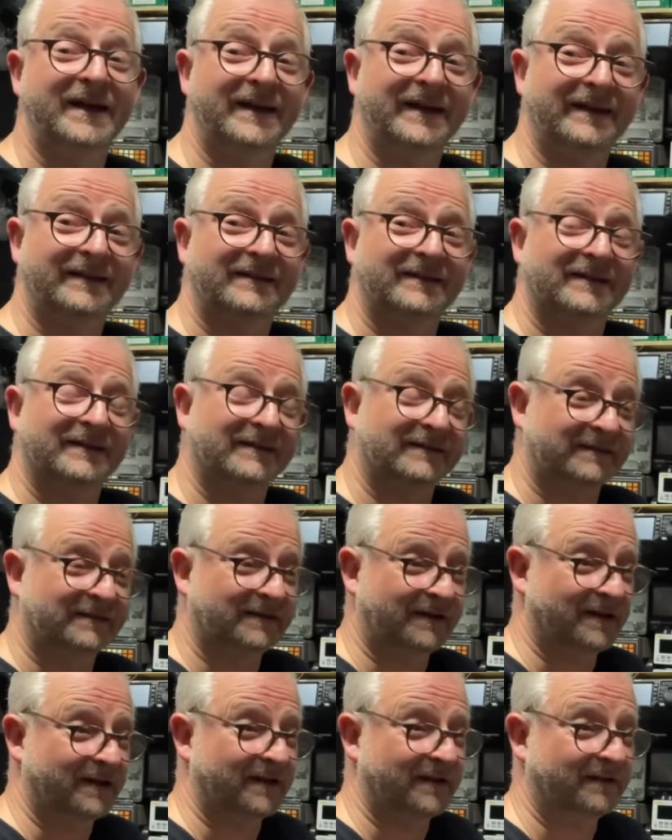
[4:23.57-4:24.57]
it is
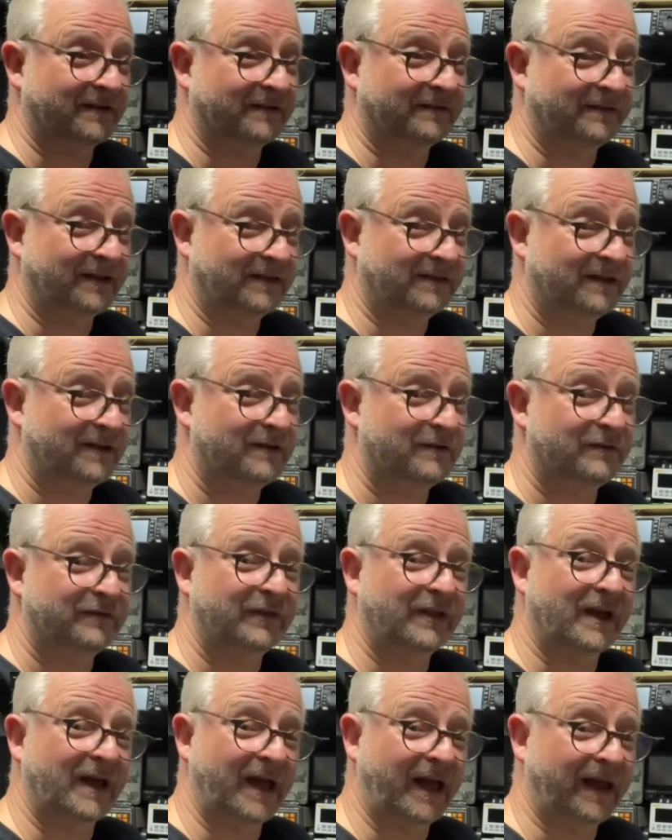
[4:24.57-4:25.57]
uh, the setting of
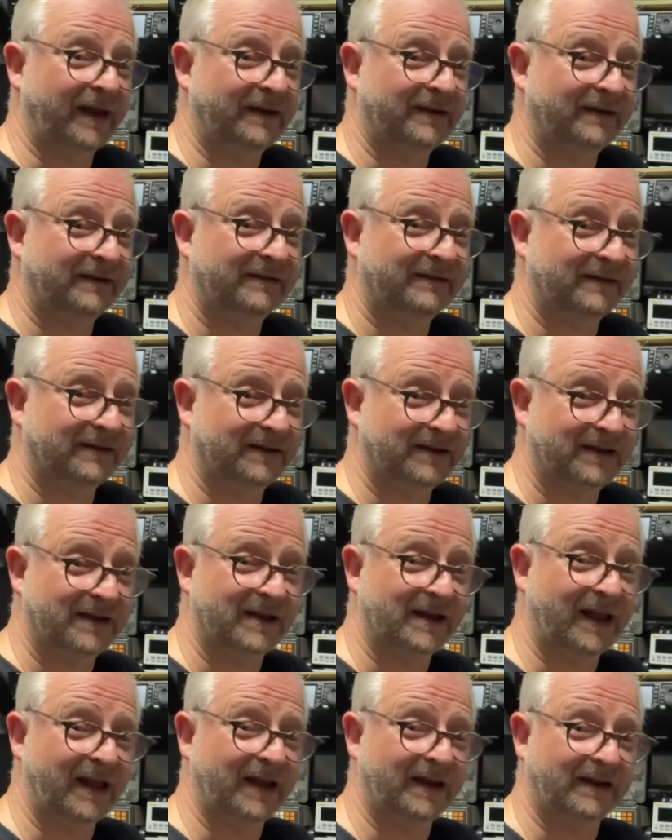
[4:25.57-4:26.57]
the A D
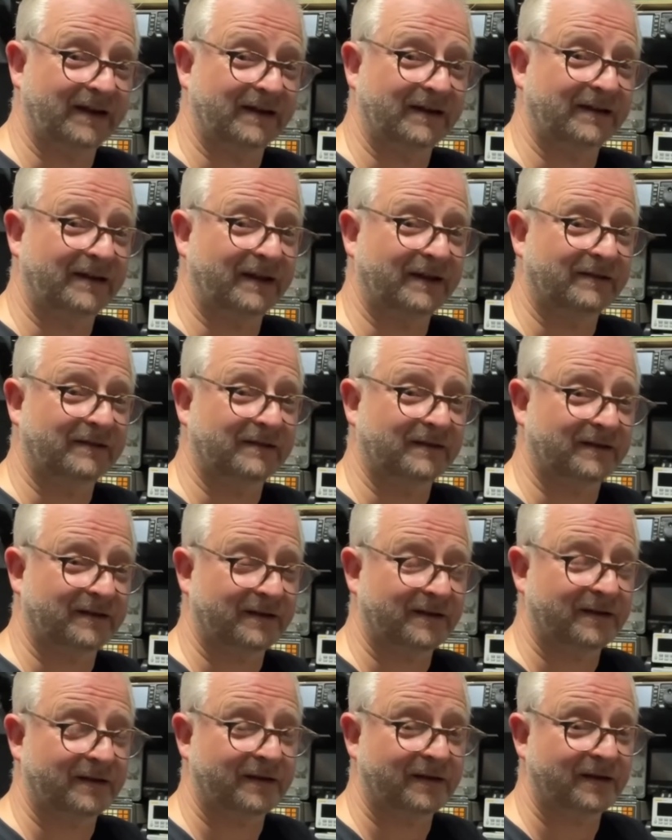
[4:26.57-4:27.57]
C, and that
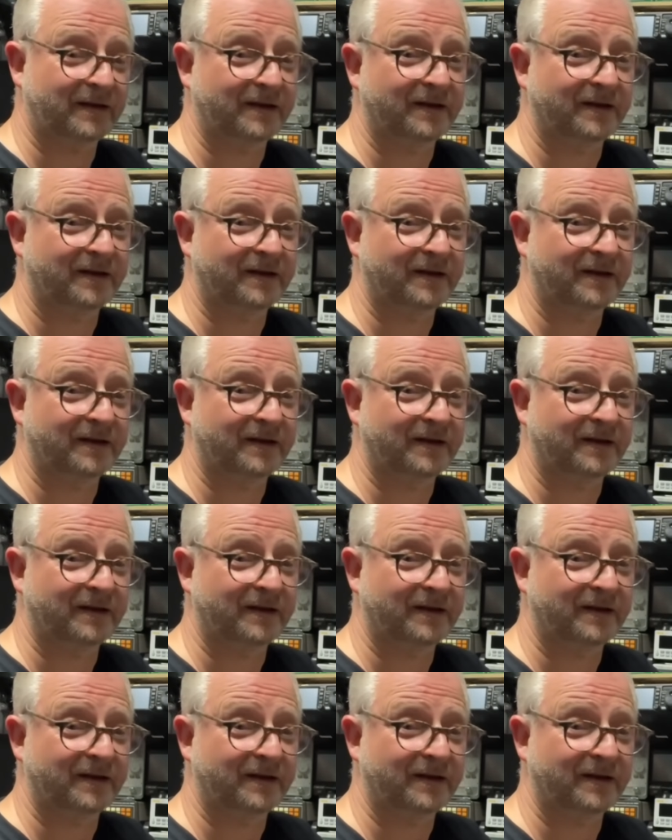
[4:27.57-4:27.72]
uh,